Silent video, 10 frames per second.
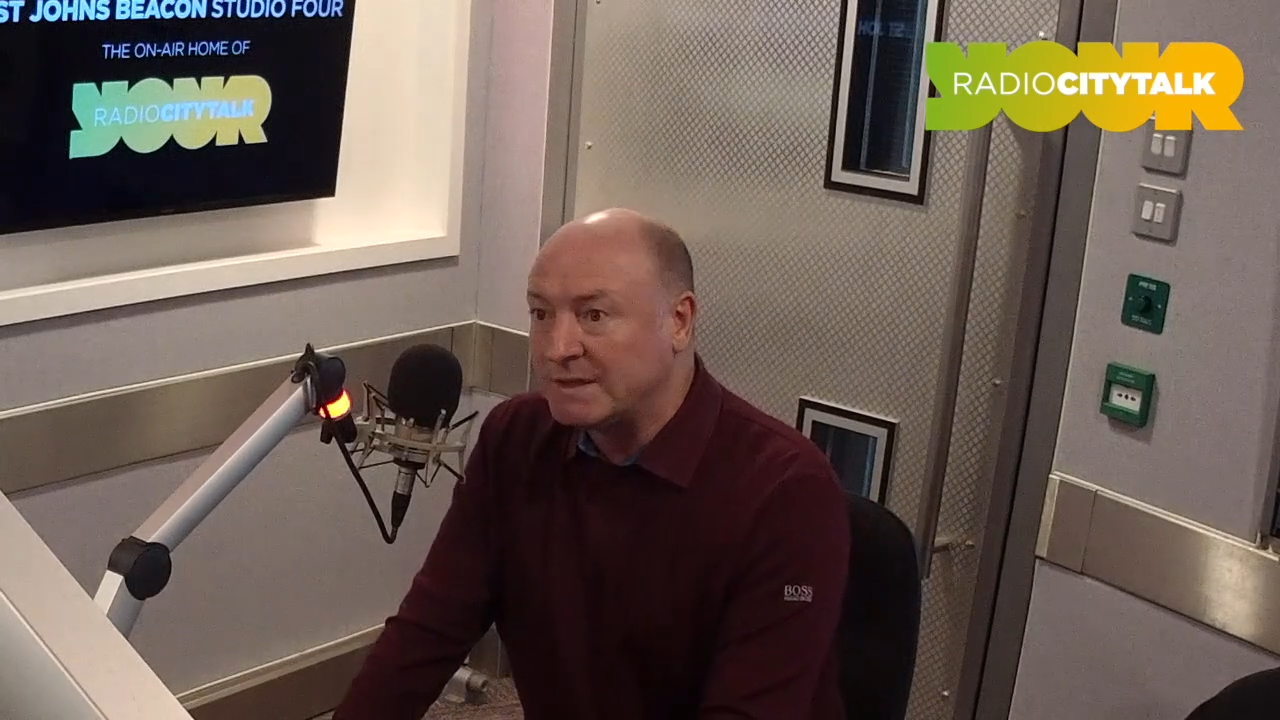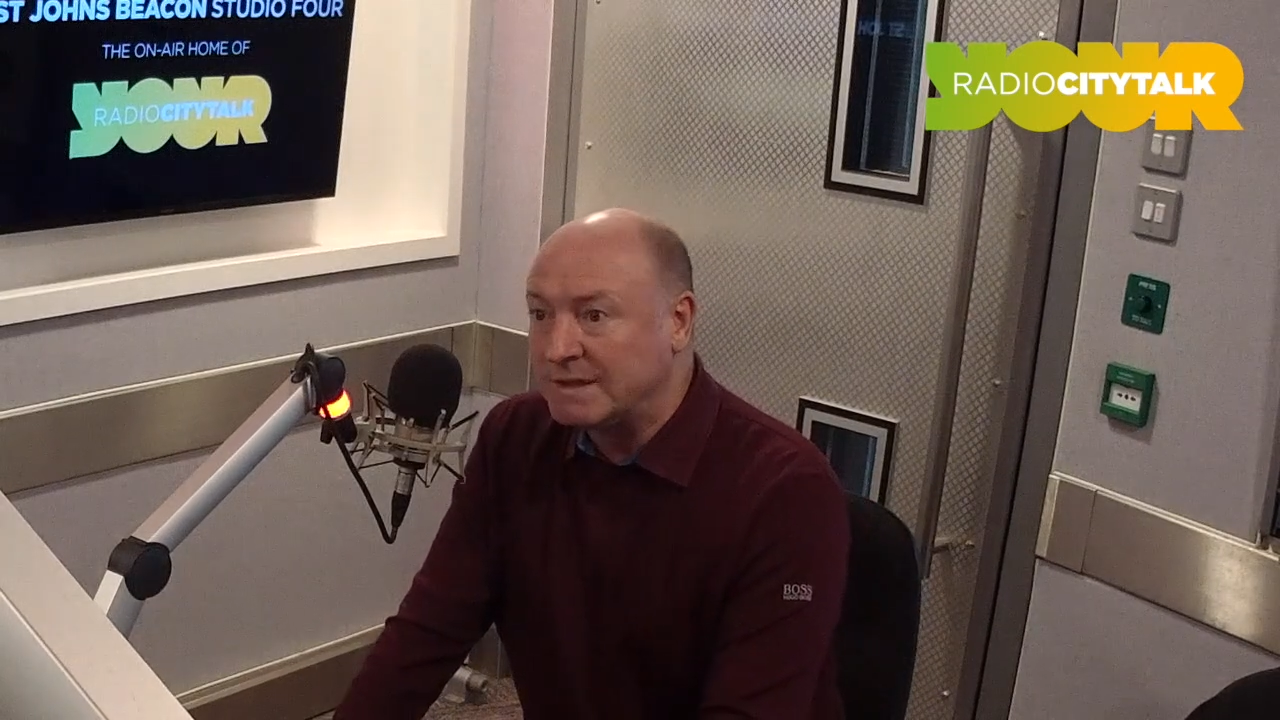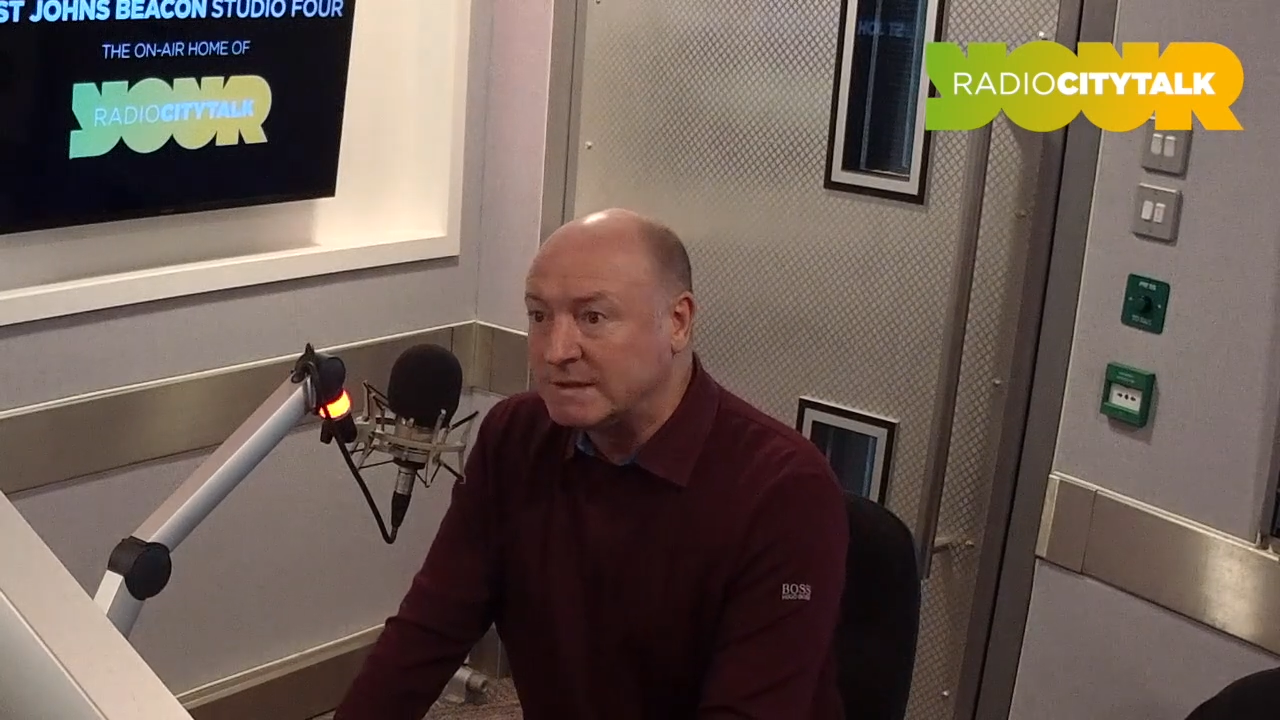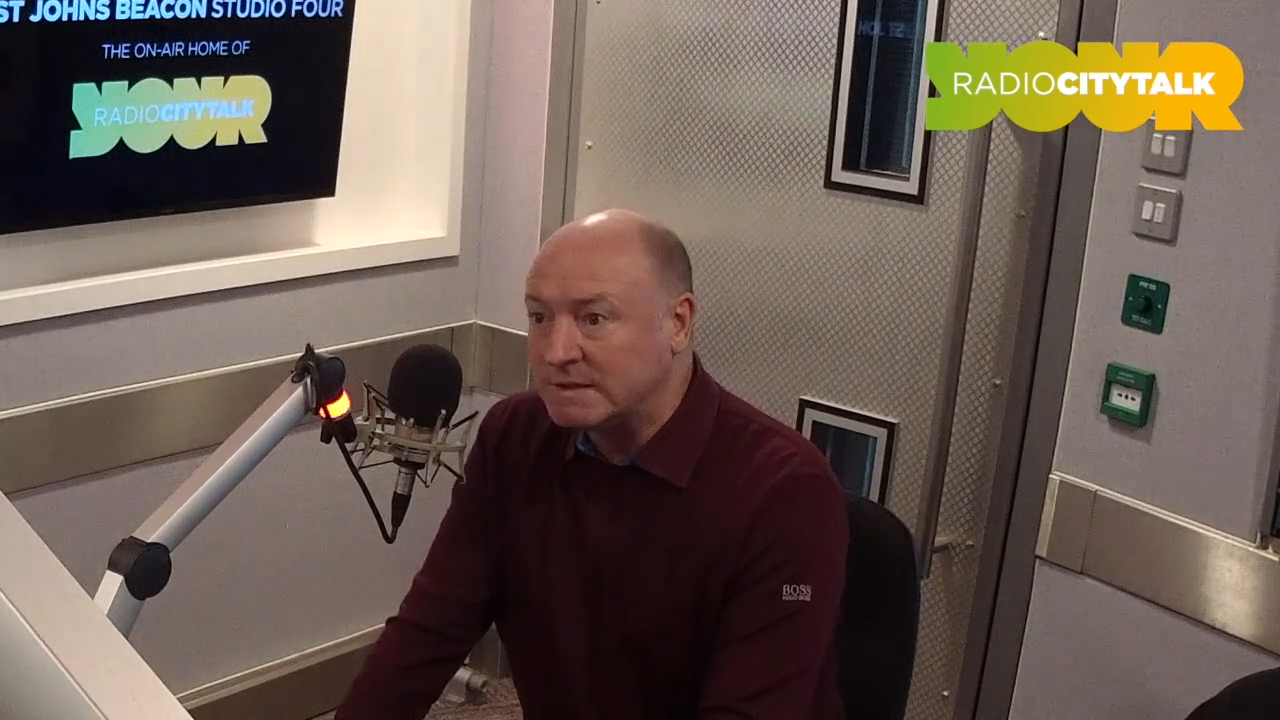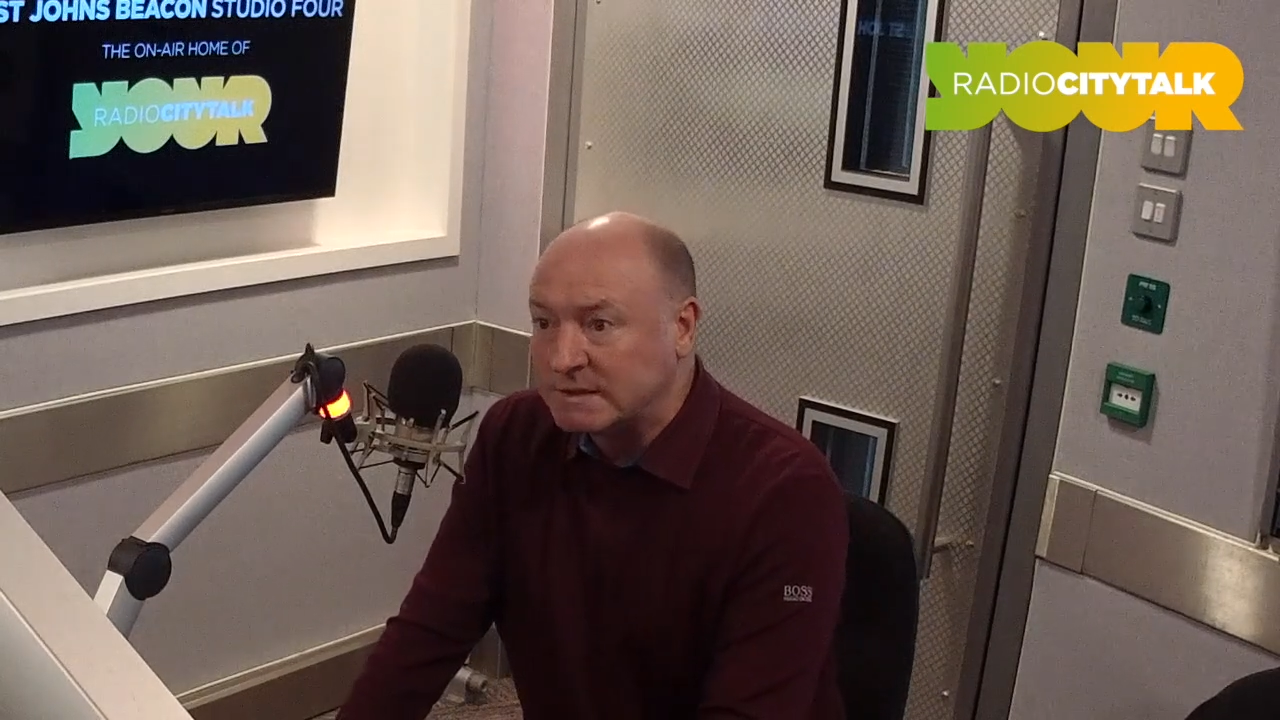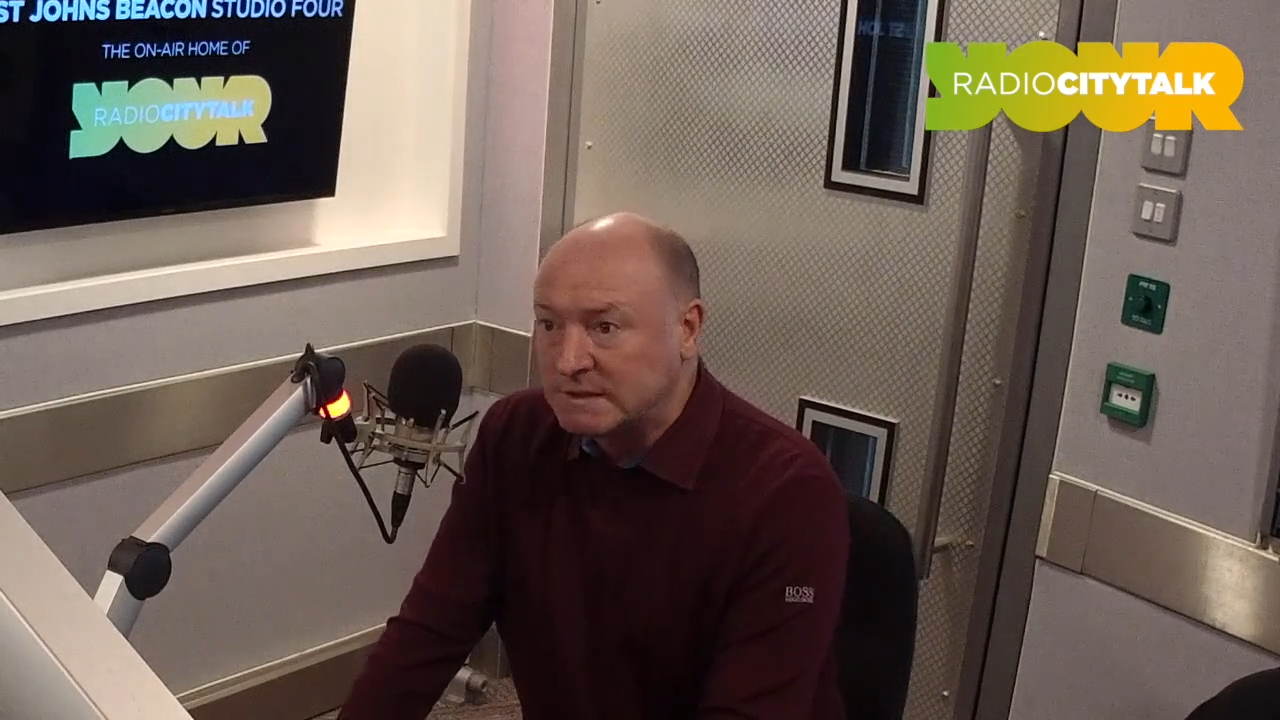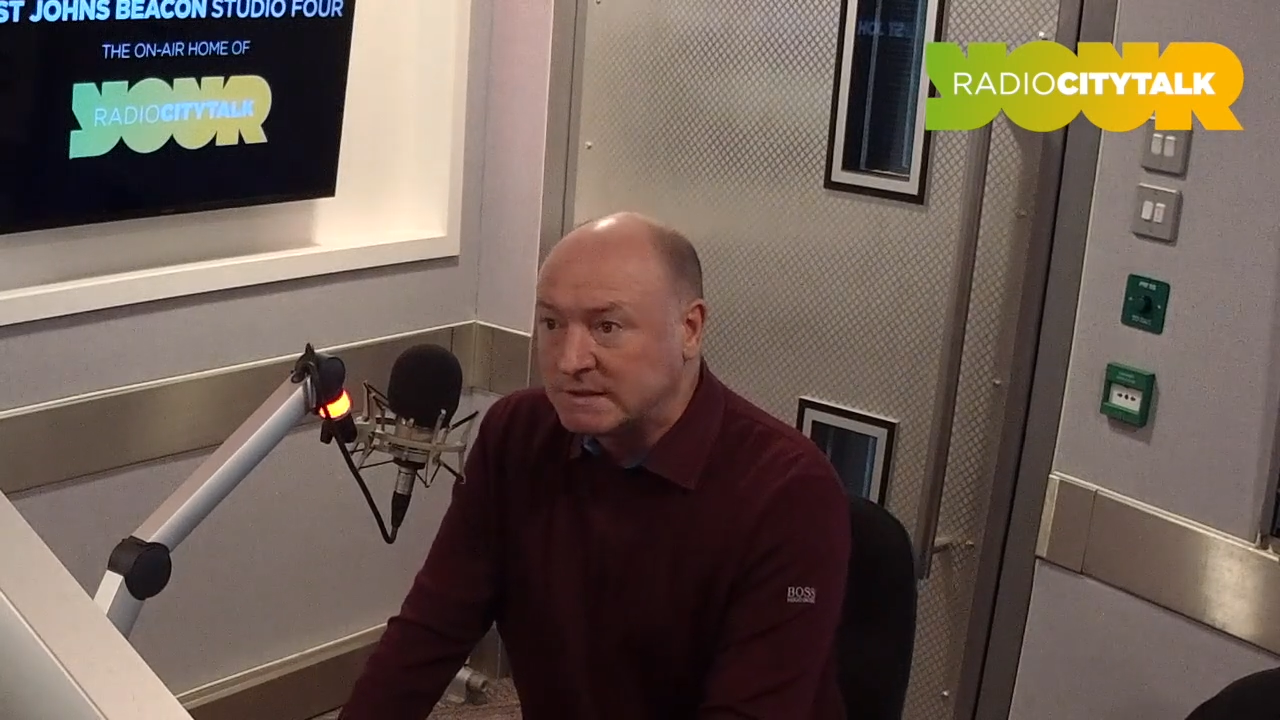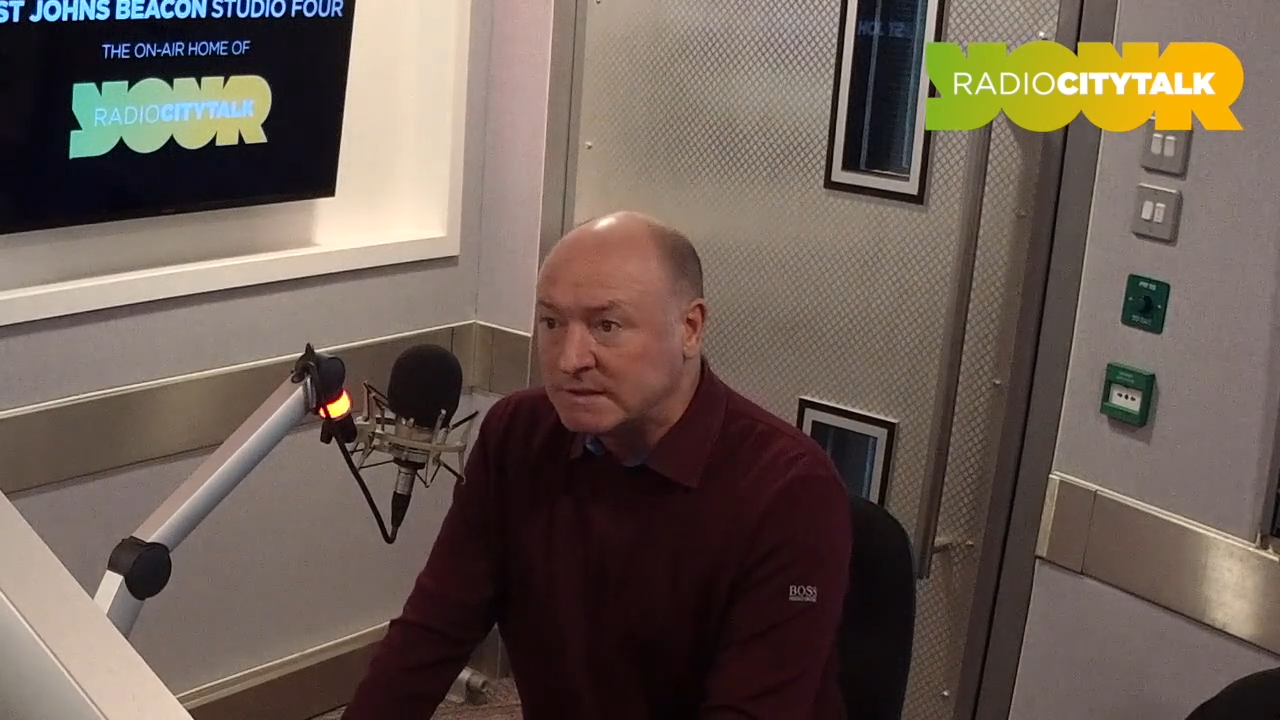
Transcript: I didn't,